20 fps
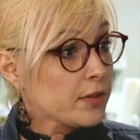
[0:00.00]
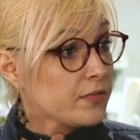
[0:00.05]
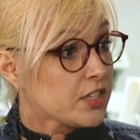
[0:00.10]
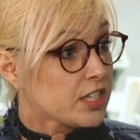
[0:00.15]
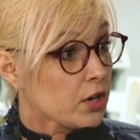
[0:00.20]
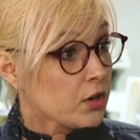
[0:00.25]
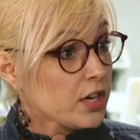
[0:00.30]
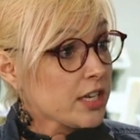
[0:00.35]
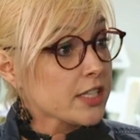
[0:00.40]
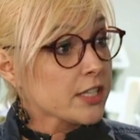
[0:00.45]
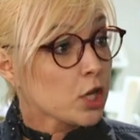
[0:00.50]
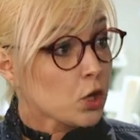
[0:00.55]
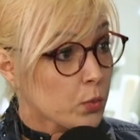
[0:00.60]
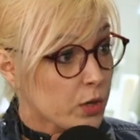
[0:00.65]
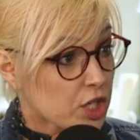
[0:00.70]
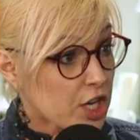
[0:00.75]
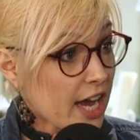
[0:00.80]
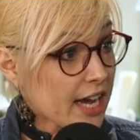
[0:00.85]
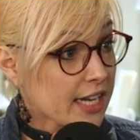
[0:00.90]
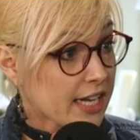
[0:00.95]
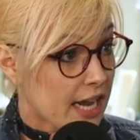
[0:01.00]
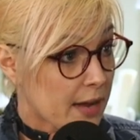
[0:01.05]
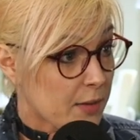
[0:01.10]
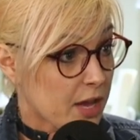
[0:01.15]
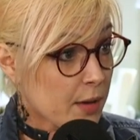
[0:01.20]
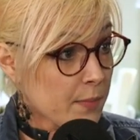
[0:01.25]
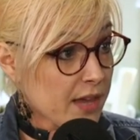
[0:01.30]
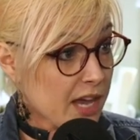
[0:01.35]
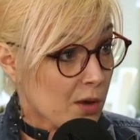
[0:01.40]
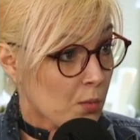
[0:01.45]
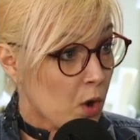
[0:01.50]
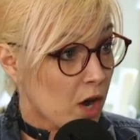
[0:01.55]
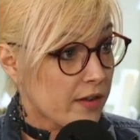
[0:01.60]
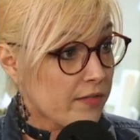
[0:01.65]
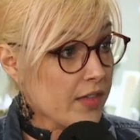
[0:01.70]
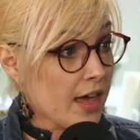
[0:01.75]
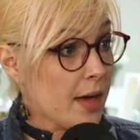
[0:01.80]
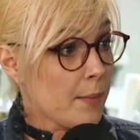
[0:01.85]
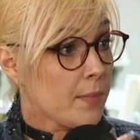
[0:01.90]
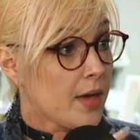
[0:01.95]
of series, Little Witch Academia being one
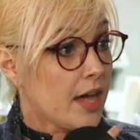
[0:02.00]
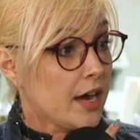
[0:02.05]
of them,